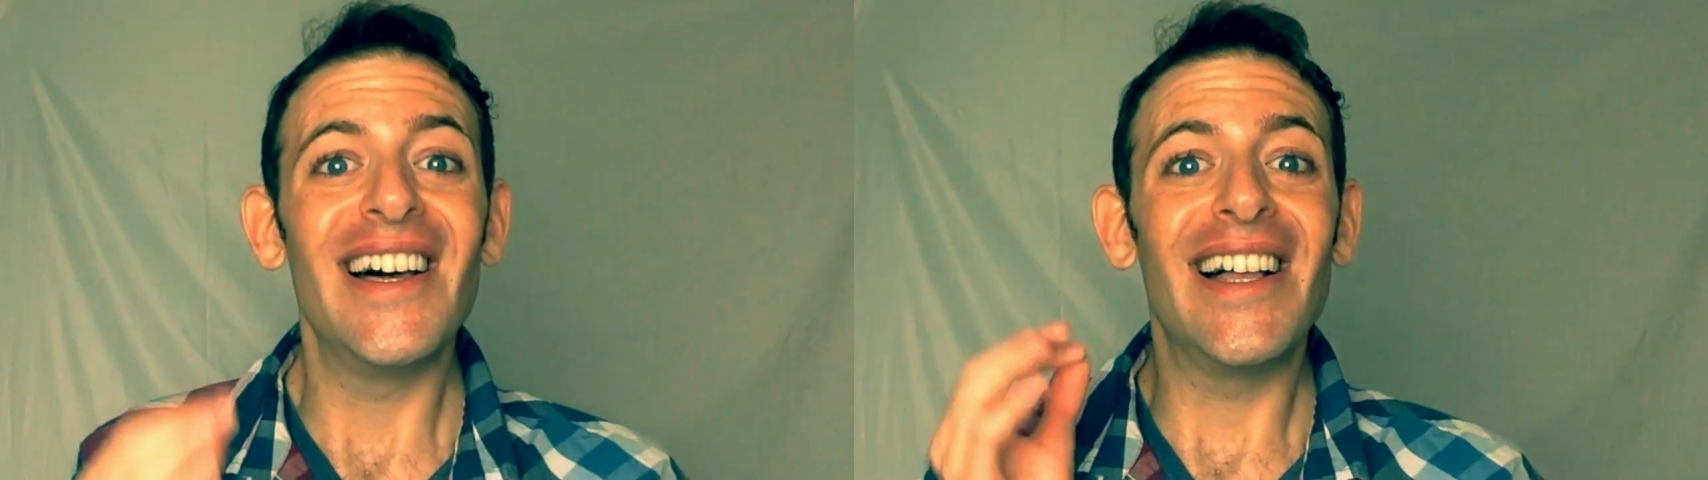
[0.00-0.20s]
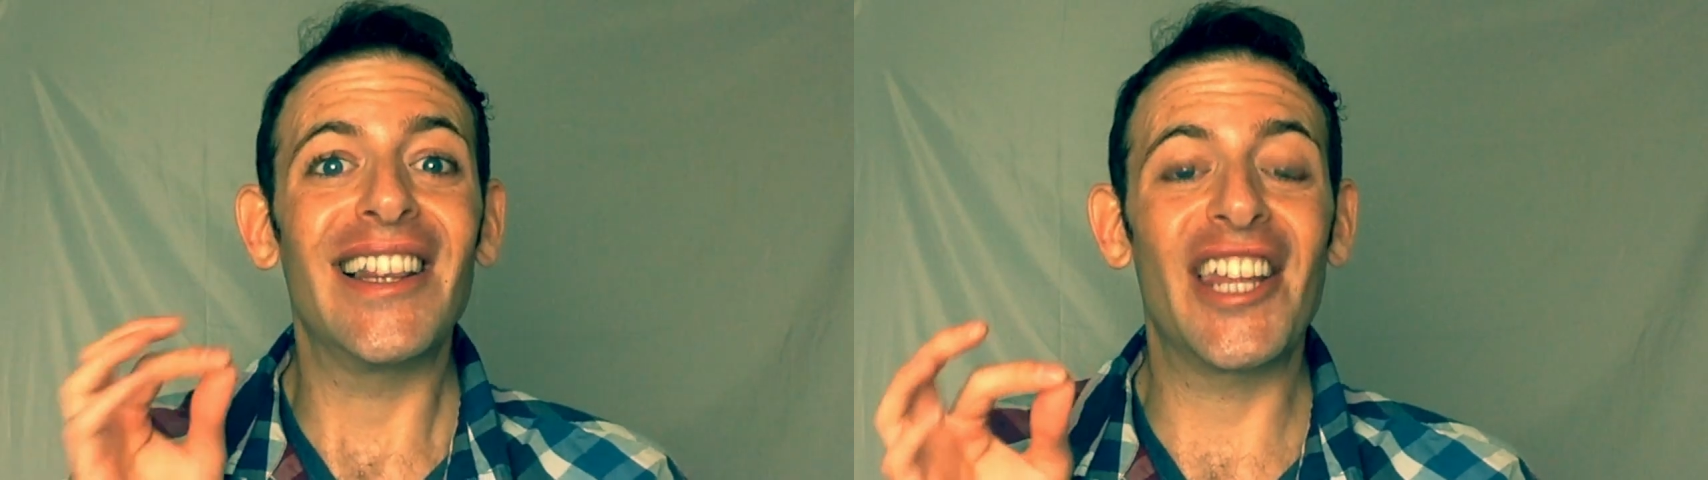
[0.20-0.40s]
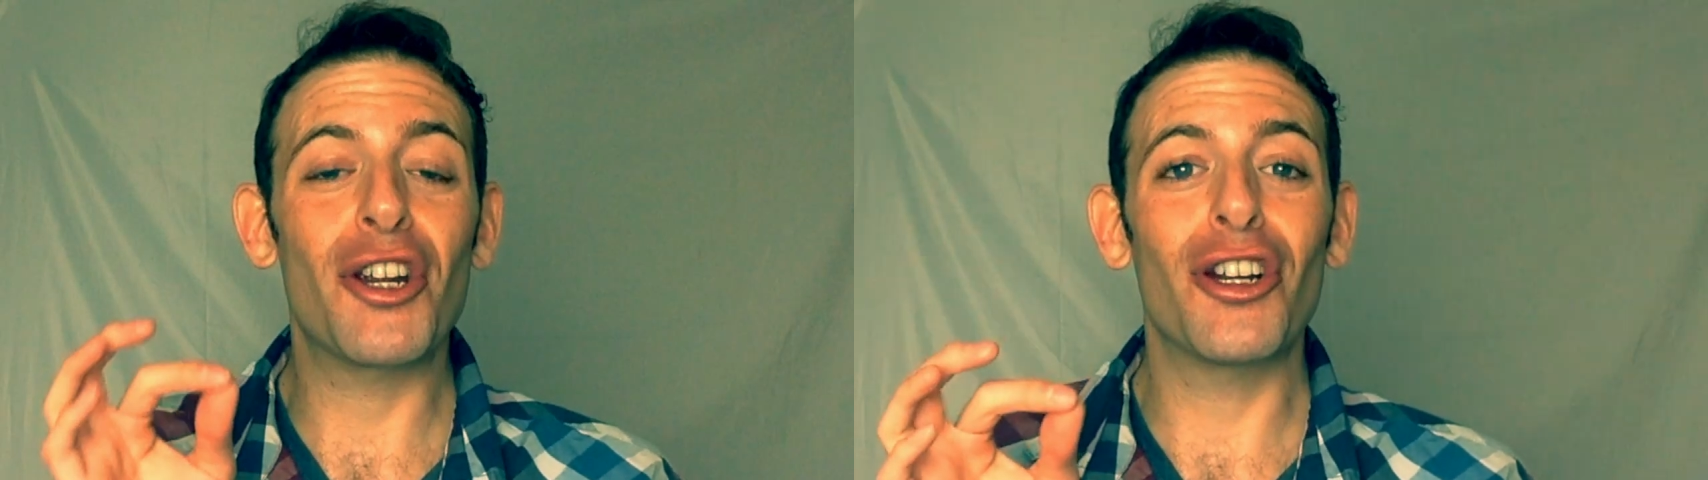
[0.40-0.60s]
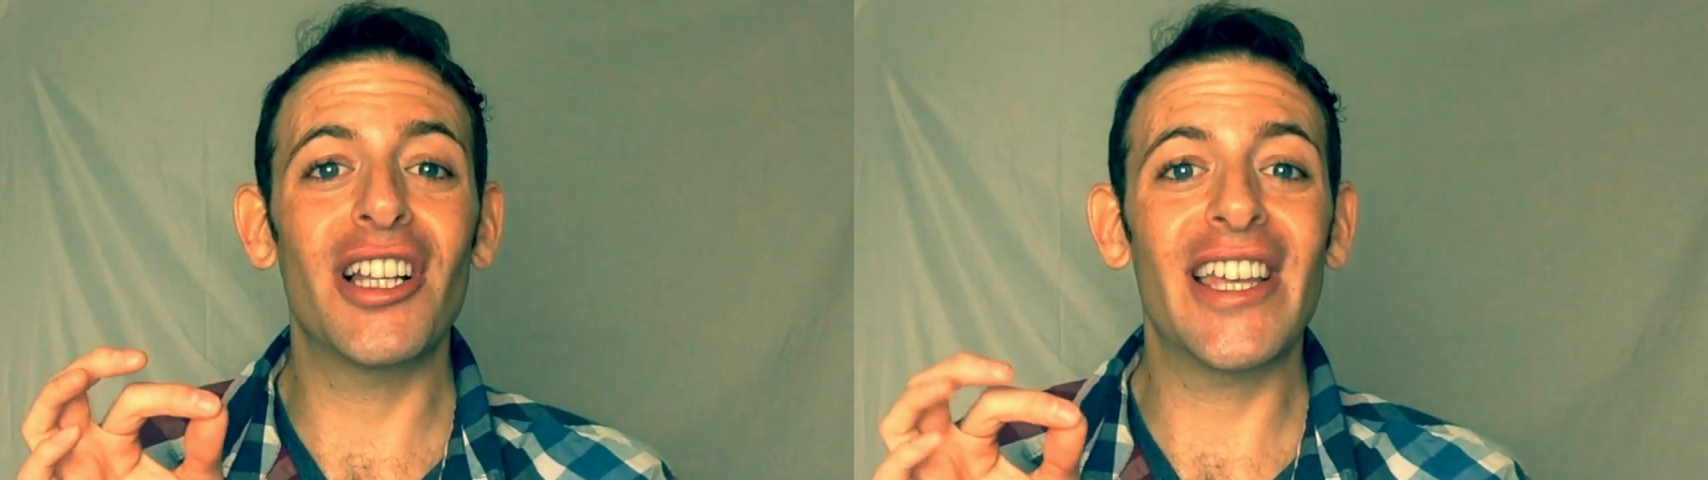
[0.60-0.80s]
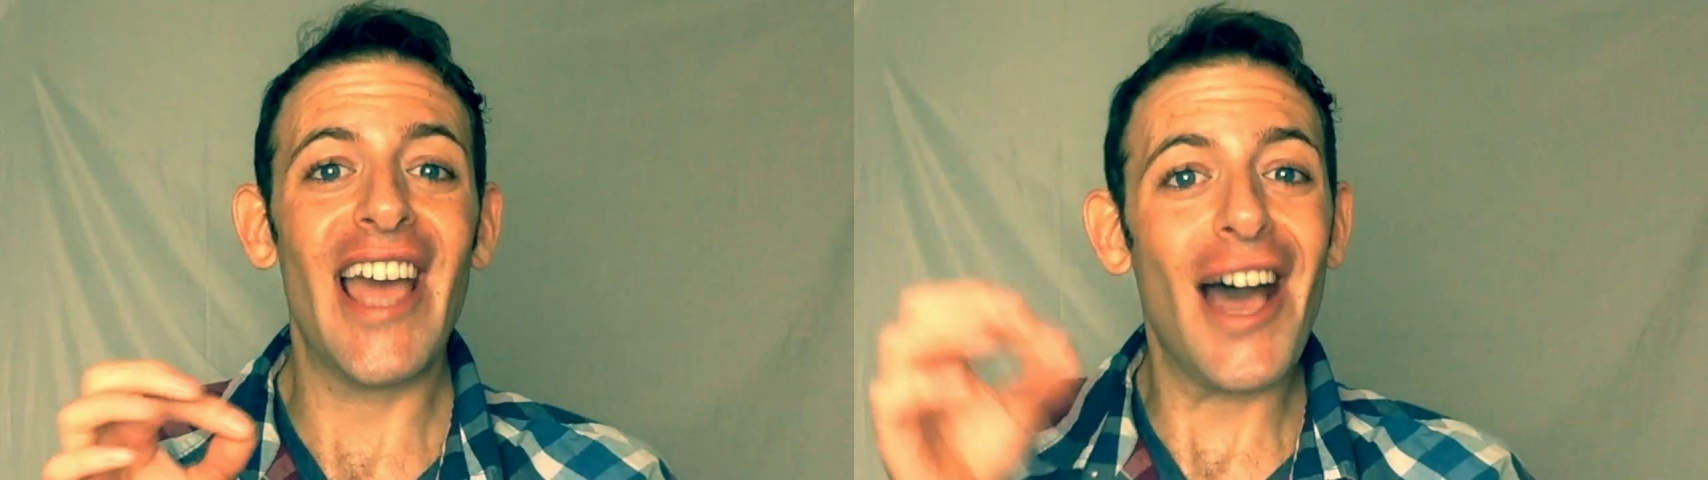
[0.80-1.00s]

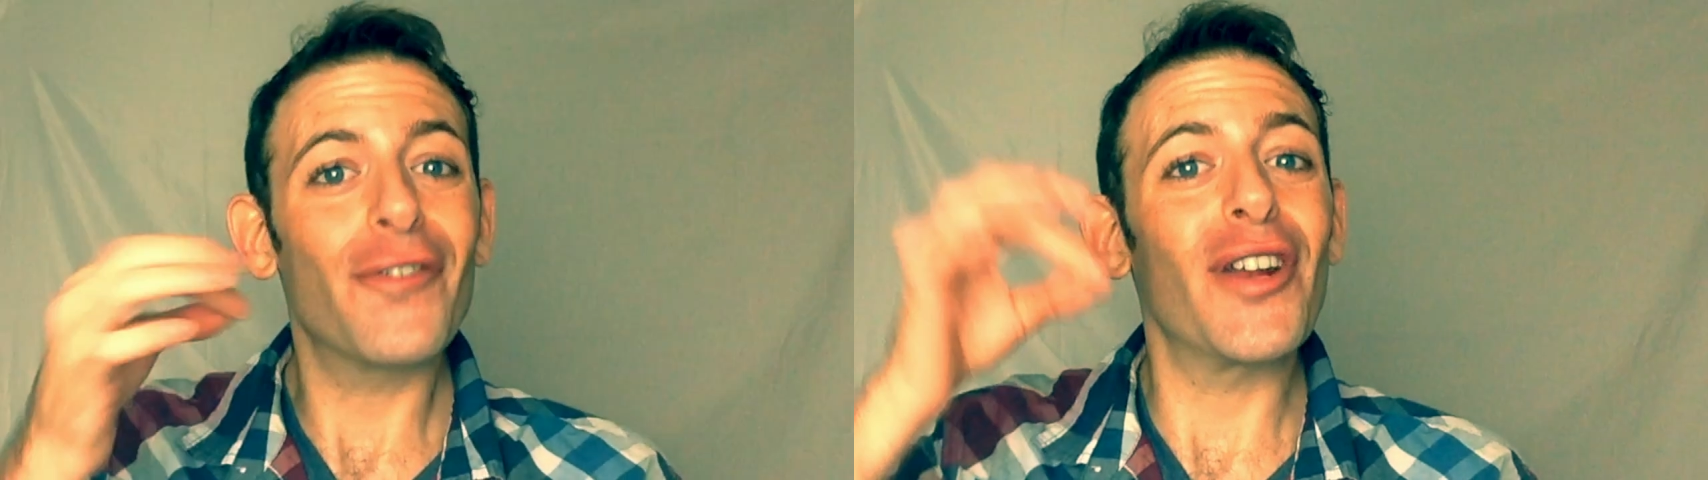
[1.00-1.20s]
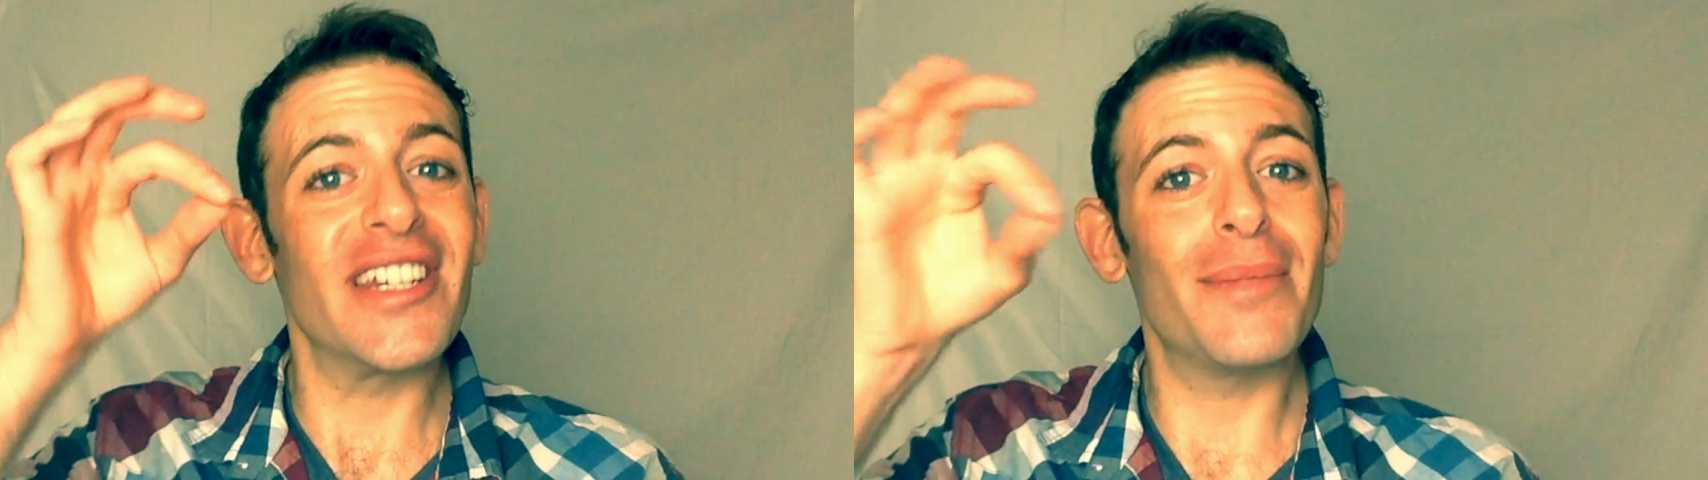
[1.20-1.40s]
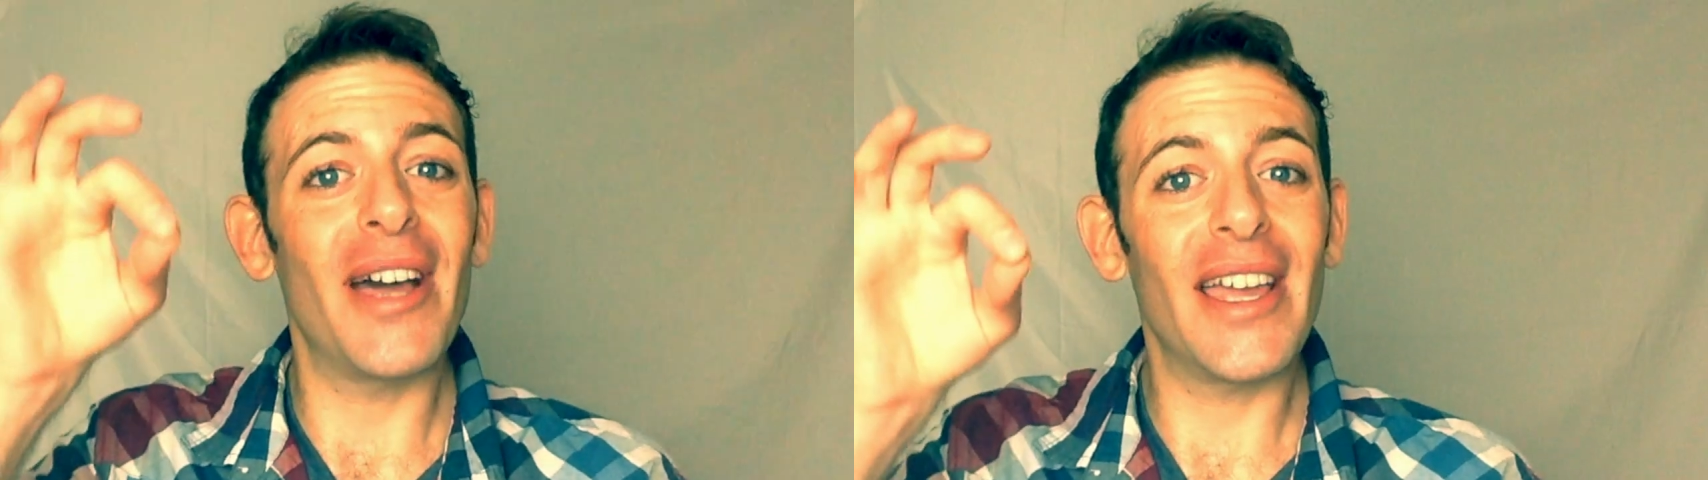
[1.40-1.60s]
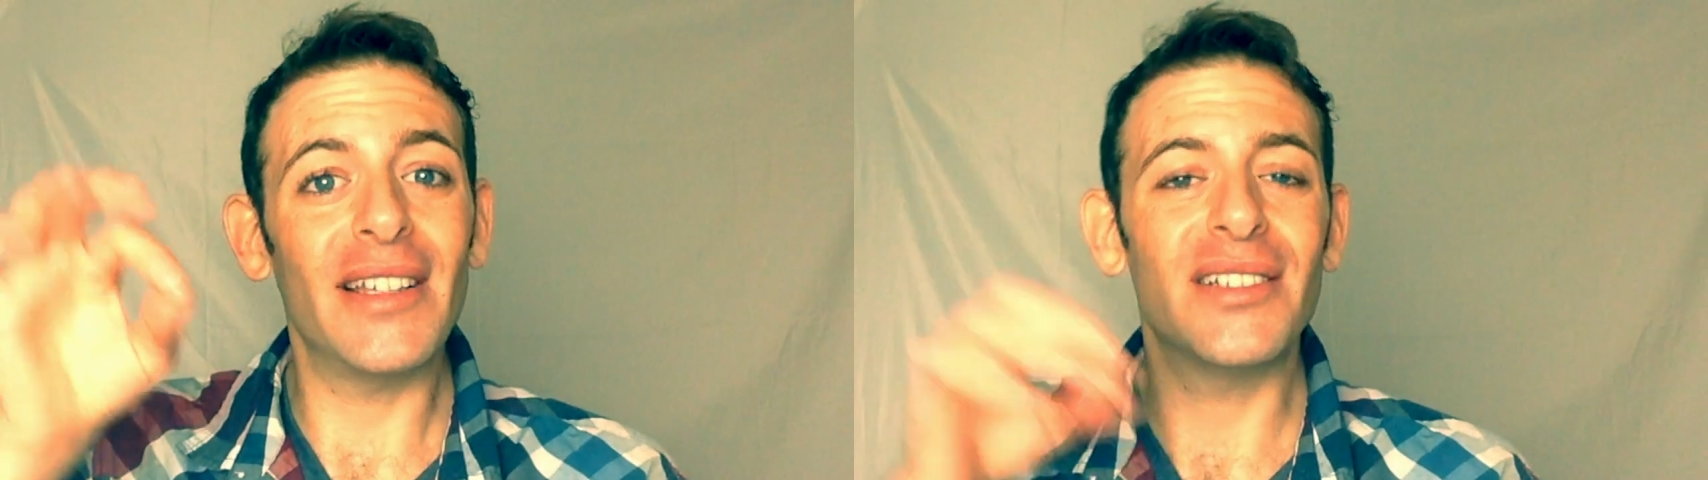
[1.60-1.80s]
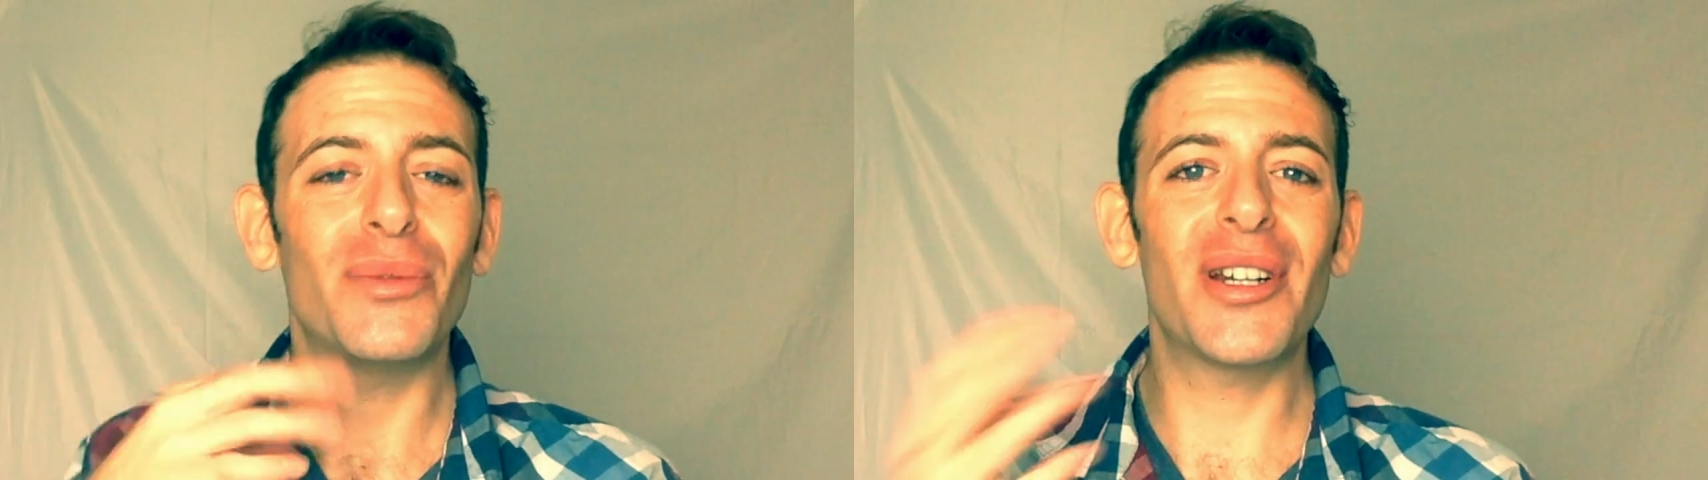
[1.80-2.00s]
Literally after I did
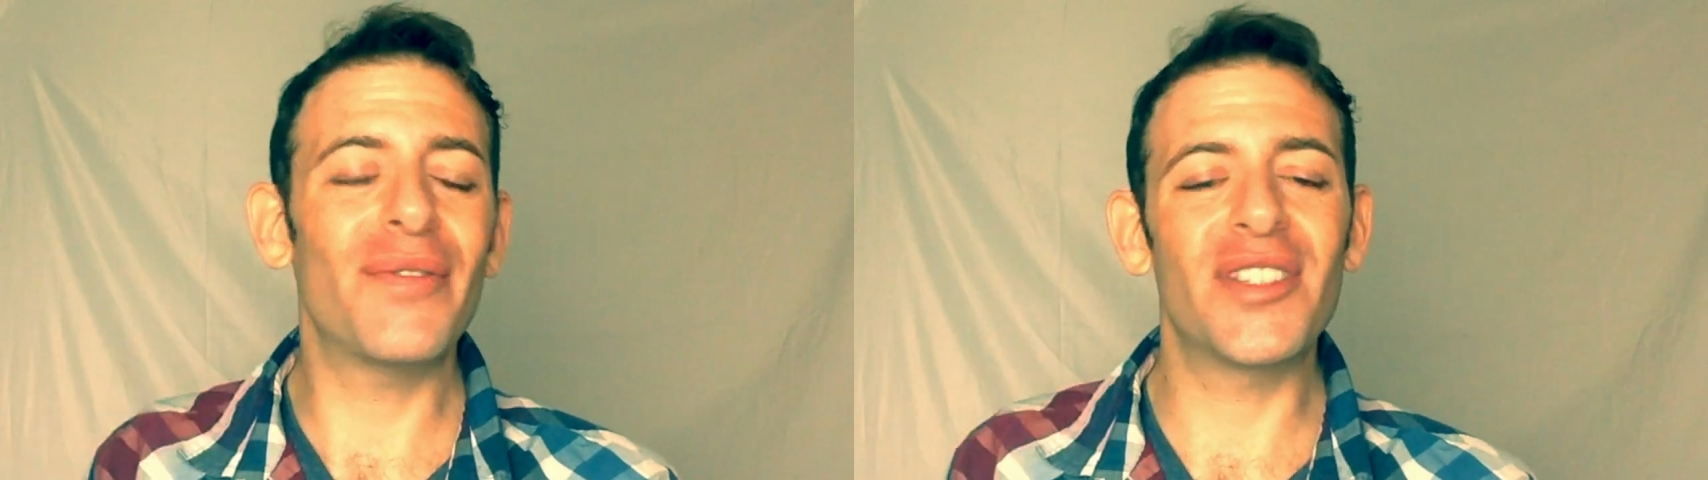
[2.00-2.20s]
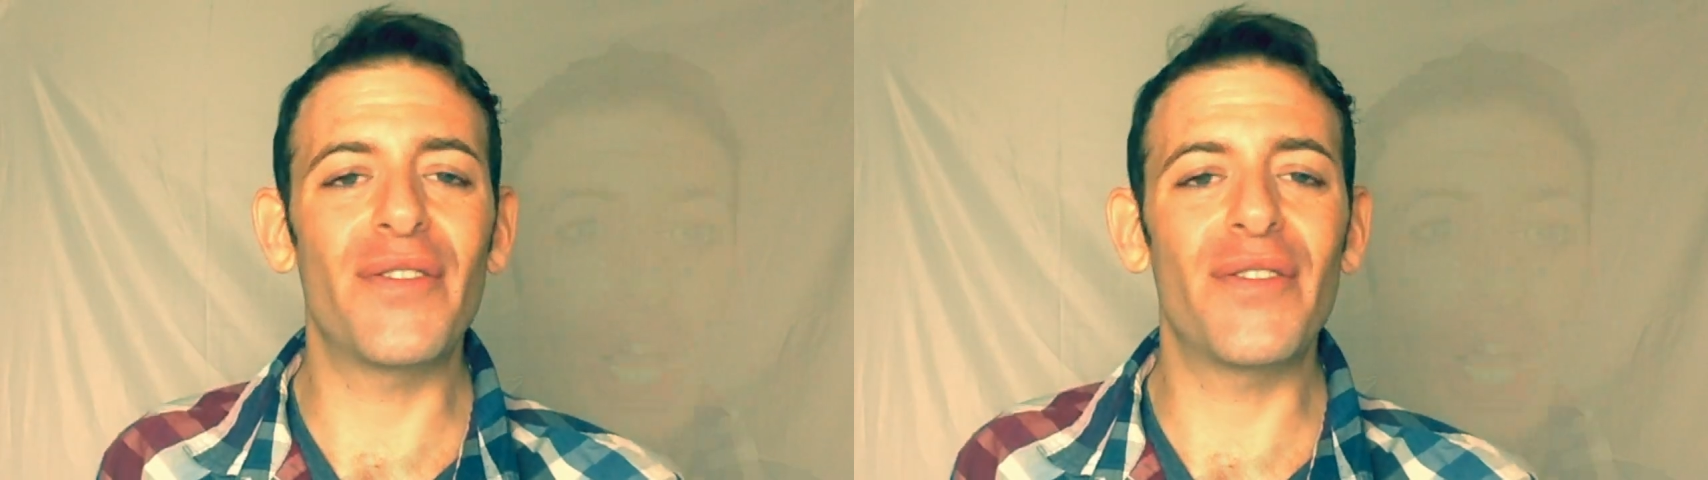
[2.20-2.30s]
my what after